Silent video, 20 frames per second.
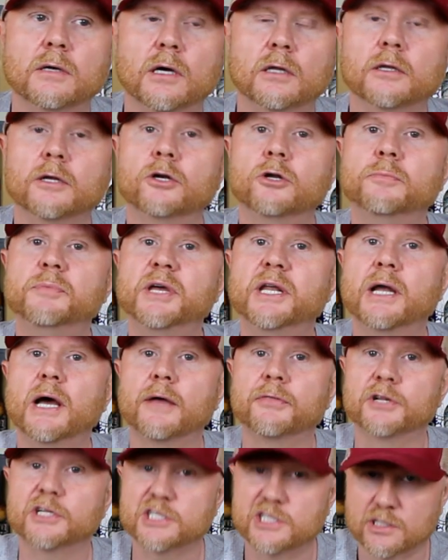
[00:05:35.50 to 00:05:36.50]
a little bit
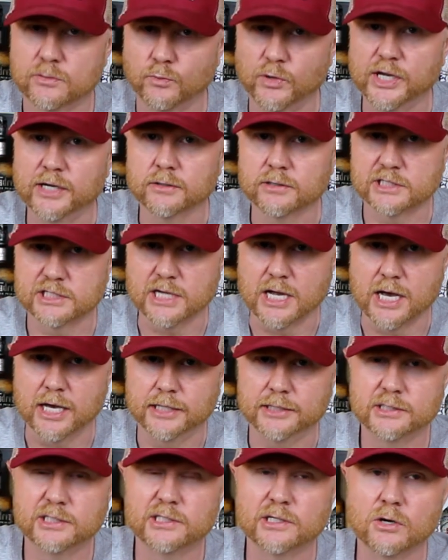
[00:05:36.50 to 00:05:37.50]
on the sweeter
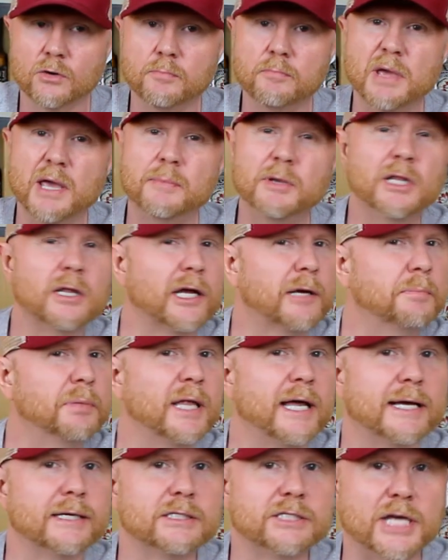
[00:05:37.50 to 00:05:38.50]
side. So maybe like
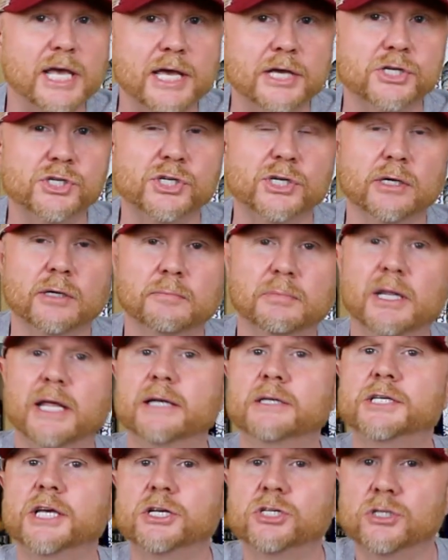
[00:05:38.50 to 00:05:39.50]
plantation
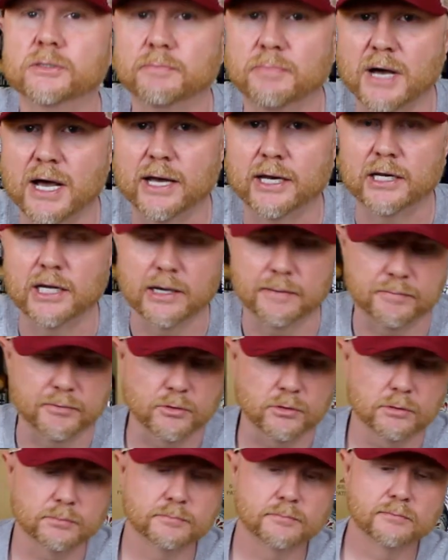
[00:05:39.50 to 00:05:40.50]

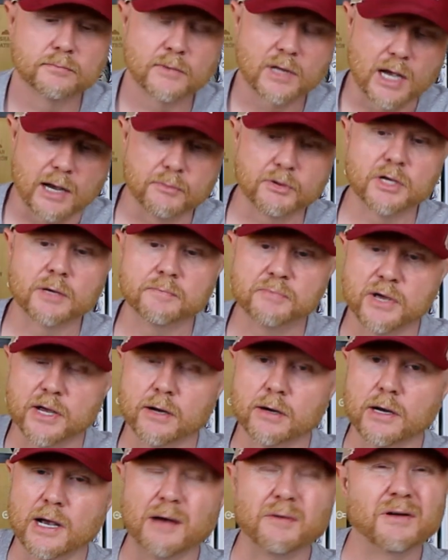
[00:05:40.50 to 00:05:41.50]
pineapple. I would
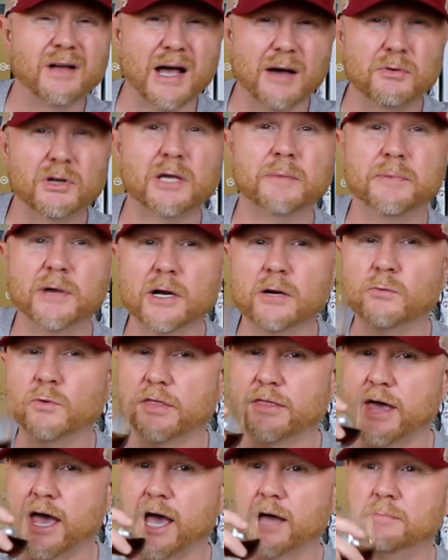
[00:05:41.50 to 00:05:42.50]
compare it
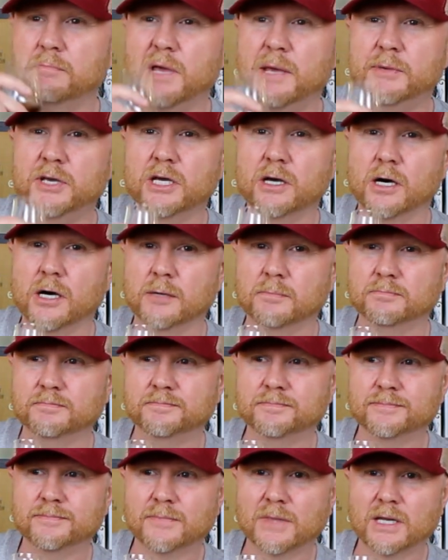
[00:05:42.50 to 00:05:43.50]
with that. Maybe
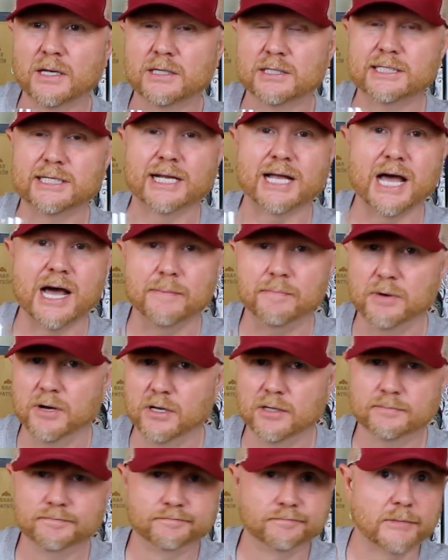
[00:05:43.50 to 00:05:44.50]

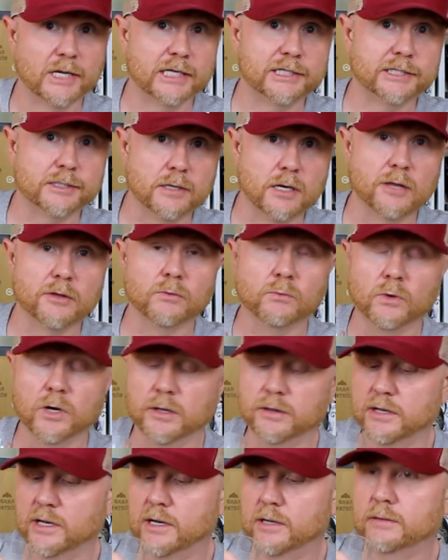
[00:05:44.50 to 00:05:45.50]
Zacapa. That's another
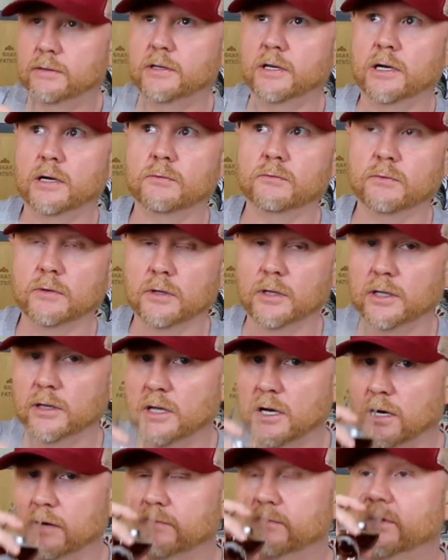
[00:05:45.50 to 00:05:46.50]
one that I really
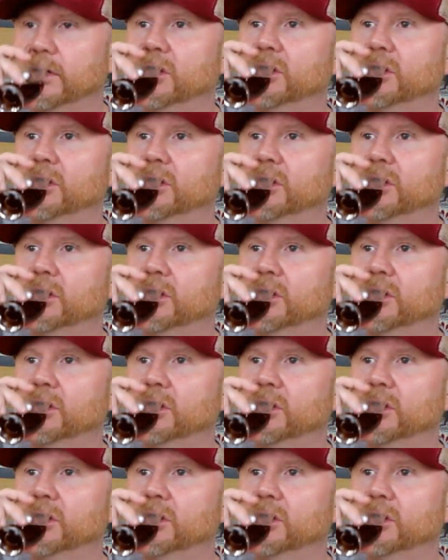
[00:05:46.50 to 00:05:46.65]
love.